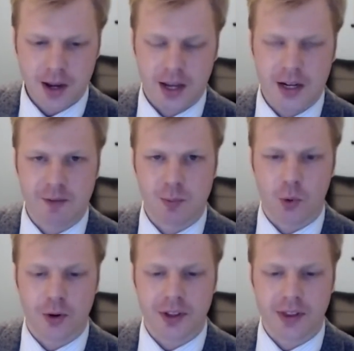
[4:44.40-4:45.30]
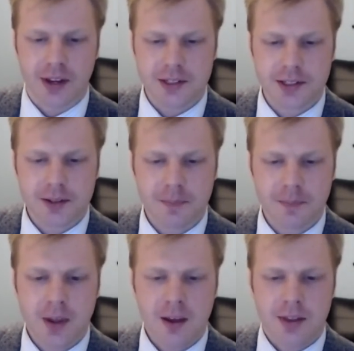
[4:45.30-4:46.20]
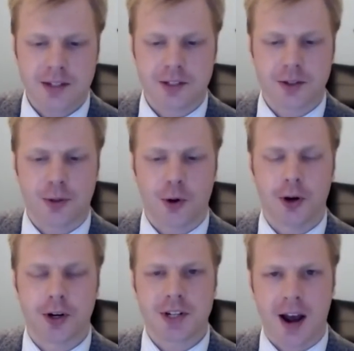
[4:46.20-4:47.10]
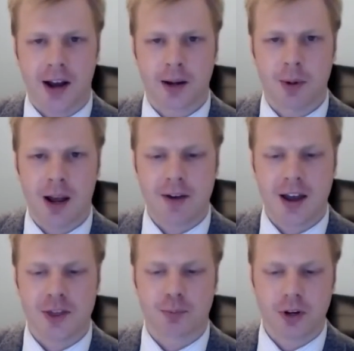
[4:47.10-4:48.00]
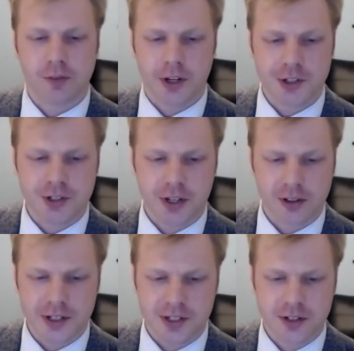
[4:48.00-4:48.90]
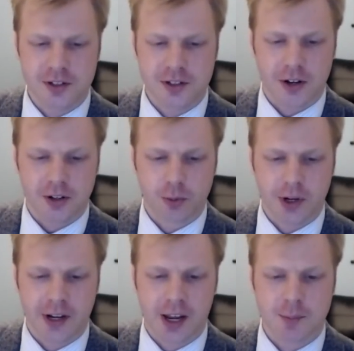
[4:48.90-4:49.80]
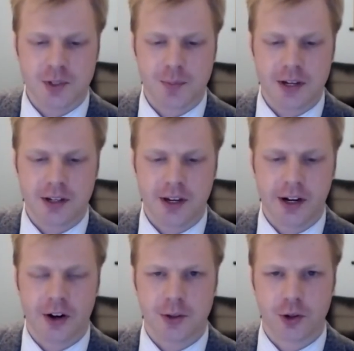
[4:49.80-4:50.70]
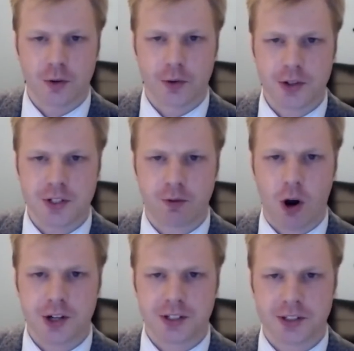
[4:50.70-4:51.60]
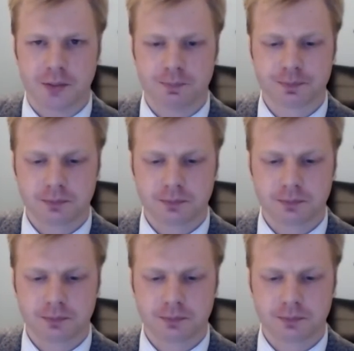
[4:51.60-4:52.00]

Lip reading: And even more than this is the third time I've had the privilege to listen to Dr. Whittingham speak here at the University of Washington.